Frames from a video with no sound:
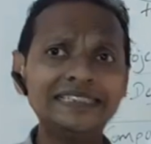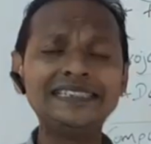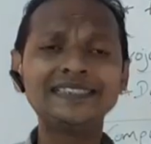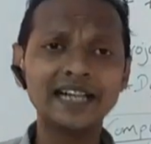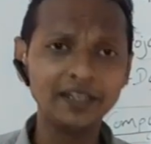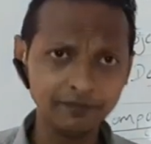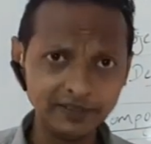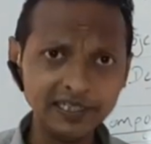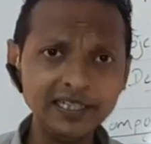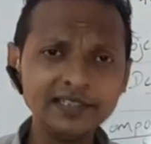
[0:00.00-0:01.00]
this kind of
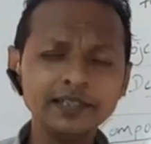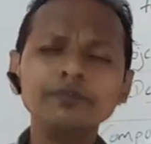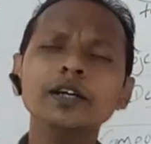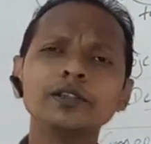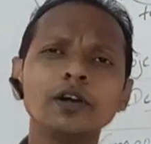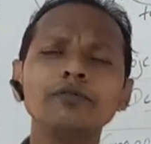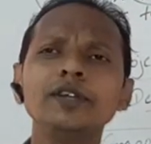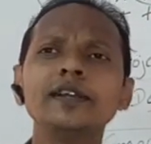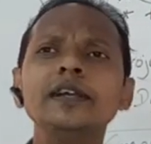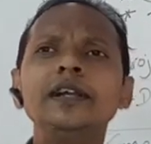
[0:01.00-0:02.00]
dealings if the
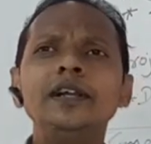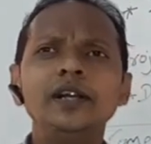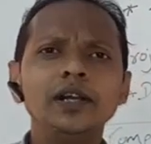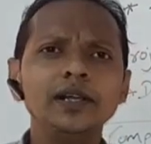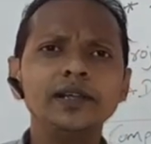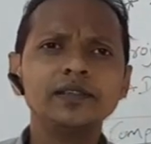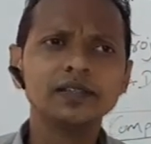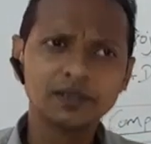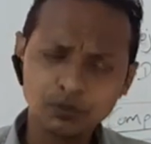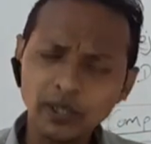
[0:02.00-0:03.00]
software is
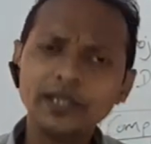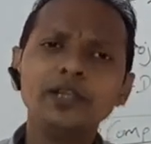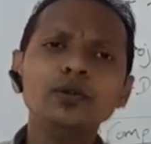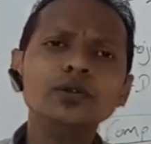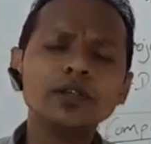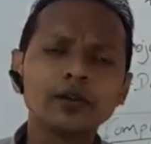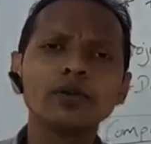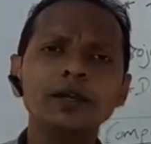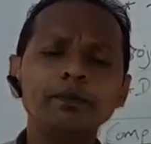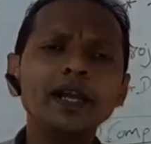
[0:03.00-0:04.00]
quite huge or
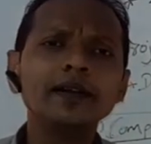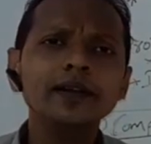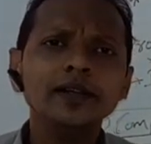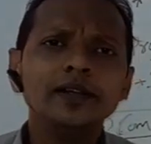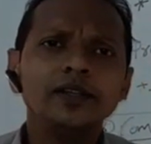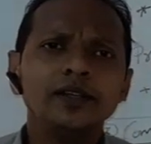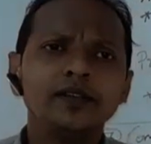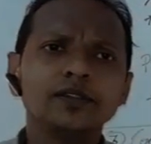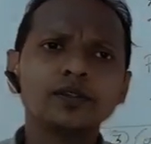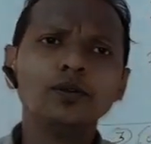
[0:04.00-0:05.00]
quite big.
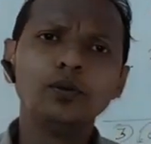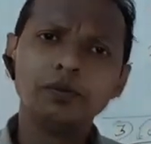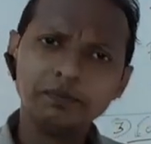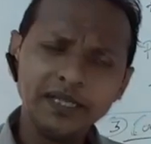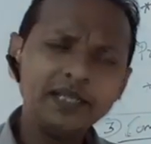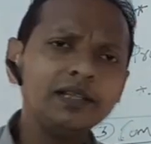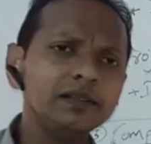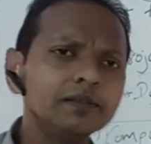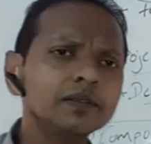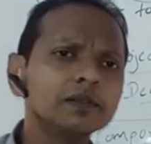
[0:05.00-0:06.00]
So
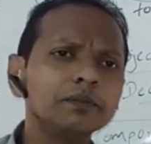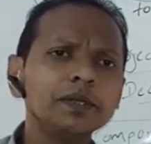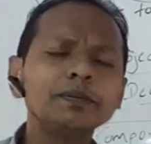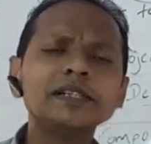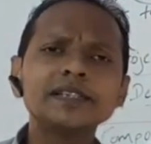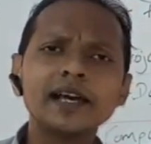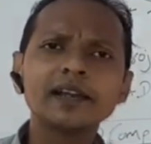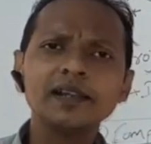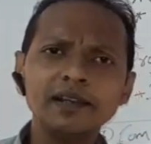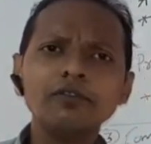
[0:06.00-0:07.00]
many peoples
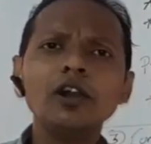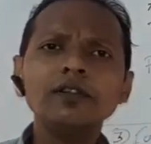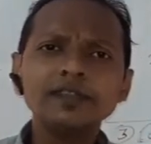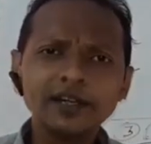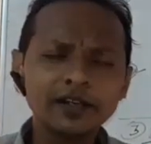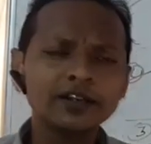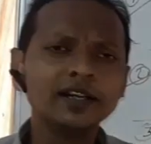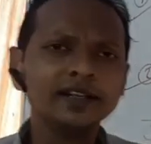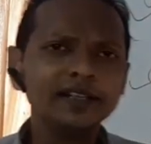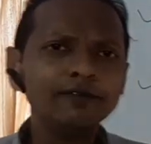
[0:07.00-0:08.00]
are involved
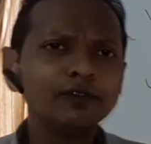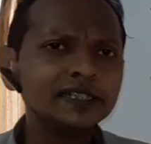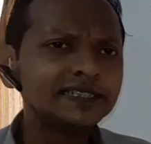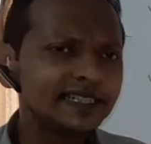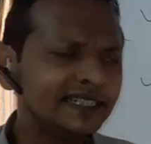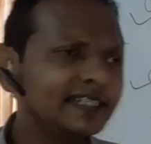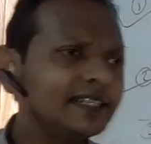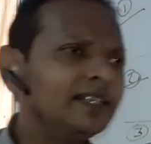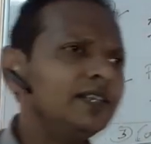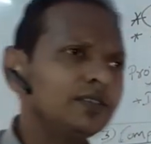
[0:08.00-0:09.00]
or influenced in
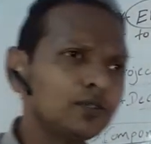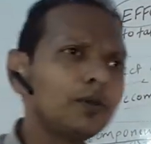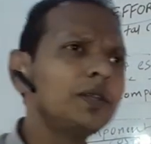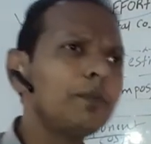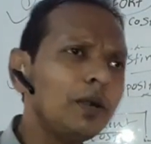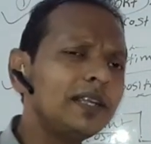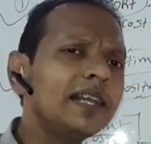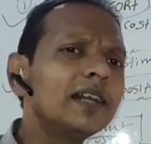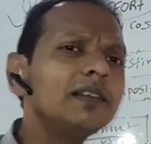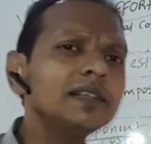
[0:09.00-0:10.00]
it. So the
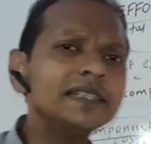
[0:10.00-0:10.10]
political